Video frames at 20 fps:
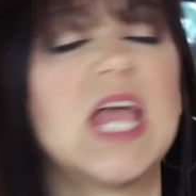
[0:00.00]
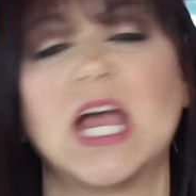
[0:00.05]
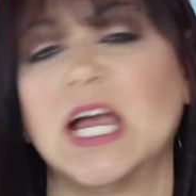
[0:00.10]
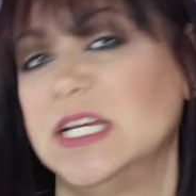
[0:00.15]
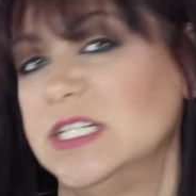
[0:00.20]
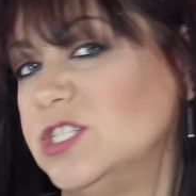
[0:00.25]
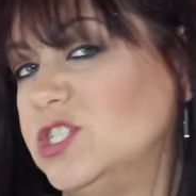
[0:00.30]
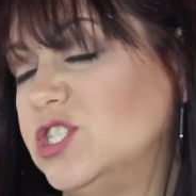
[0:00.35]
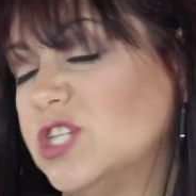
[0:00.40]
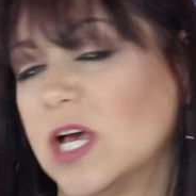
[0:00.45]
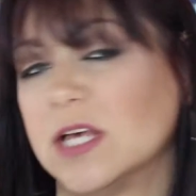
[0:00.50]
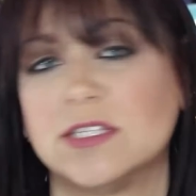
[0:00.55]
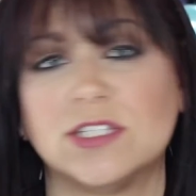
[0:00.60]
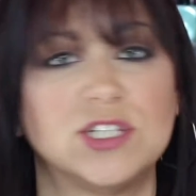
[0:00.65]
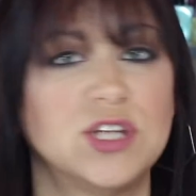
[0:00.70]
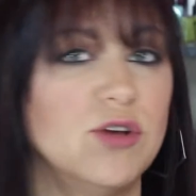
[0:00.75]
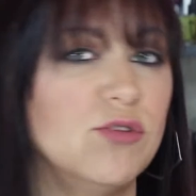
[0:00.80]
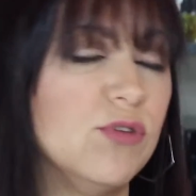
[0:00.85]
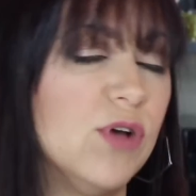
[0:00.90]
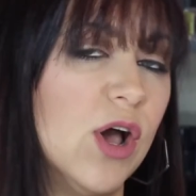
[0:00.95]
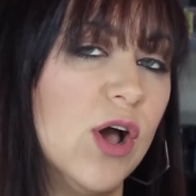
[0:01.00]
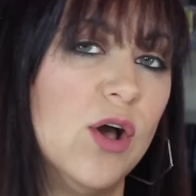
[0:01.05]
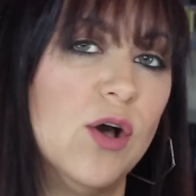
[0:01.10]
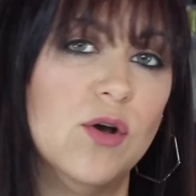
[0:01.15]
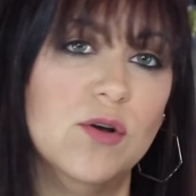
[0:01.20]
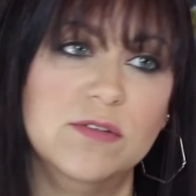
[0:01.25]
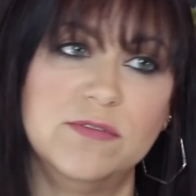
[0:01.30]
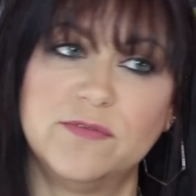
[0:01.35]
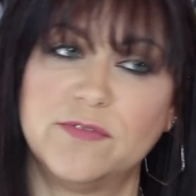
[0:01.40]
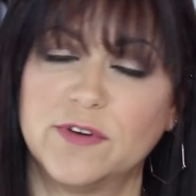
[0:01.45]
I just don't
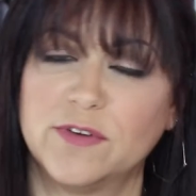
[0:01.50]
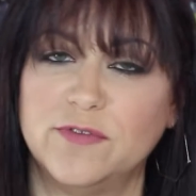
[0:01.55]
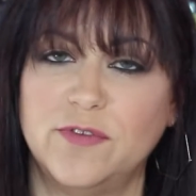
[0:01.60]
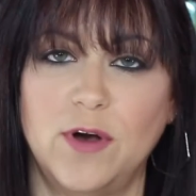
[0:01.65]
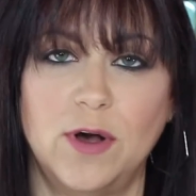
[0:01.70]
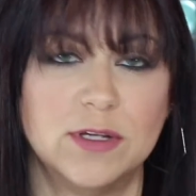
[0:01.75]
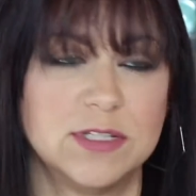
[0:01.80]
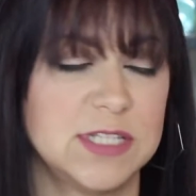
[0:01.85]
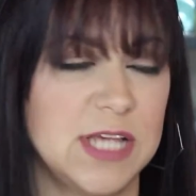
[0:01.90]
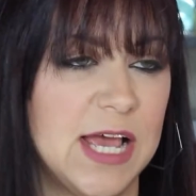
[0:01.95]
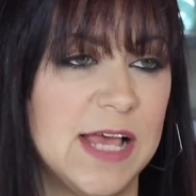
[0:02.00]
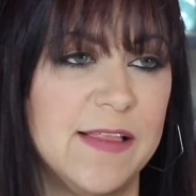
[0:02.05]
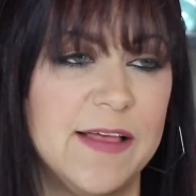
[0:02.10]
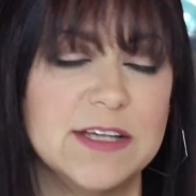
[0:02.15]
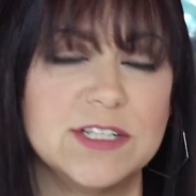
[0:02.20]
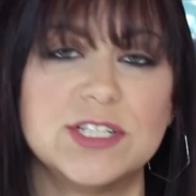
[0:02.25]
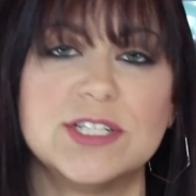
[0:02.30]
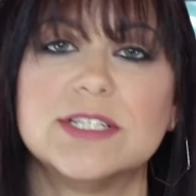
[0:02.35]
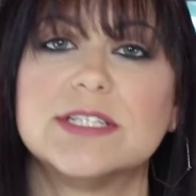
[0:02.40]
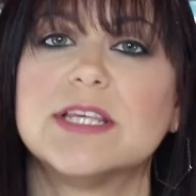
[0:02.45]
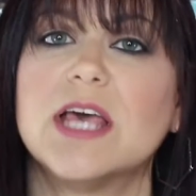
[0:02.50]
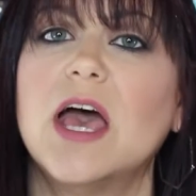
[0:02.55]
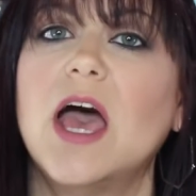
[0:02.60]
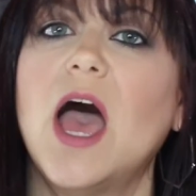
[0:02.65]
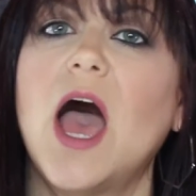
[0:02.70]
go for false eyelashes.